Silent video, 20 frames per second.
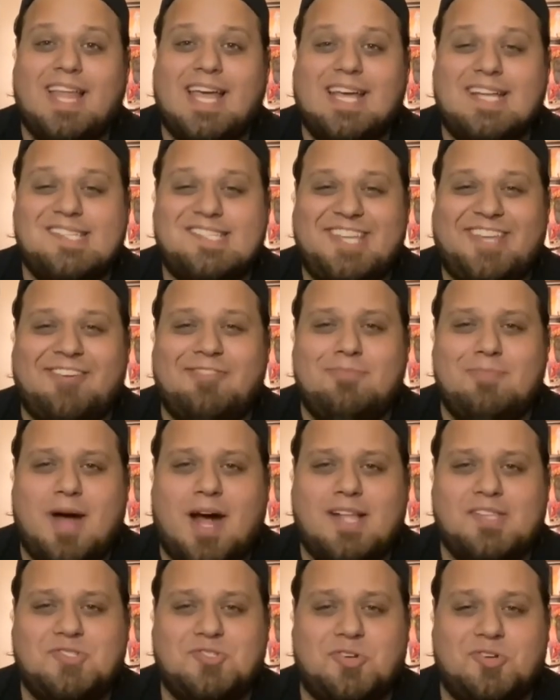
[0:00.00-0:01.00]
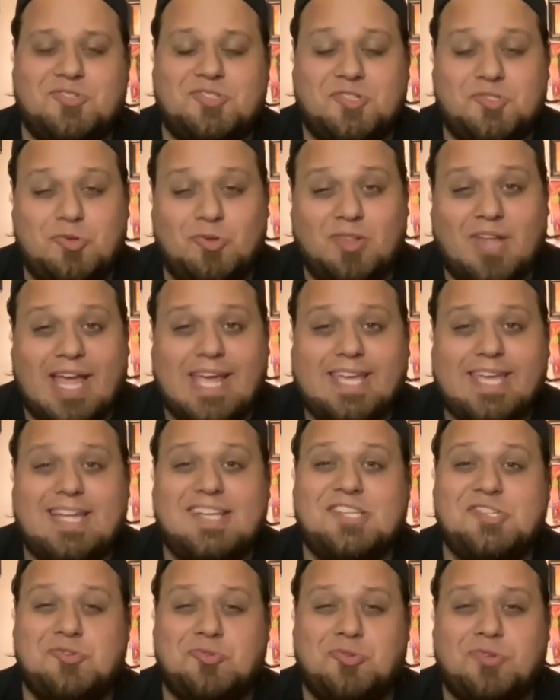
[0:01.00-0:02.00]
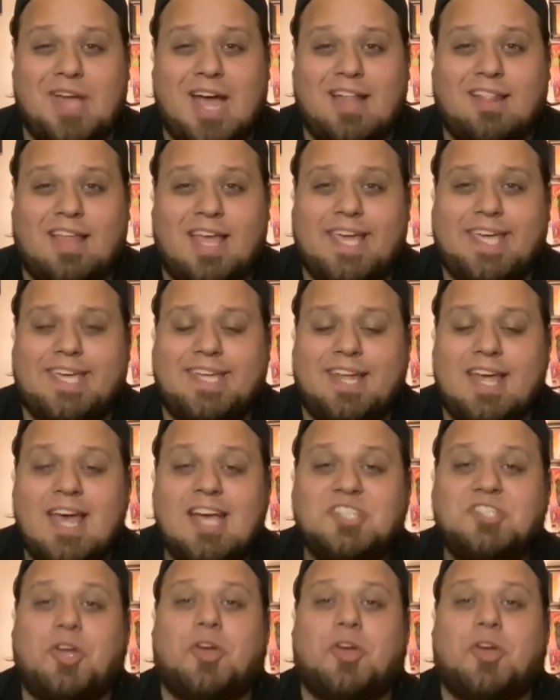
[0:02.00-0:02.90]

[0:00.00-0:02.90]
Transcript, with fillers: Legacy of Monsters? Did you like it? Did you not like it?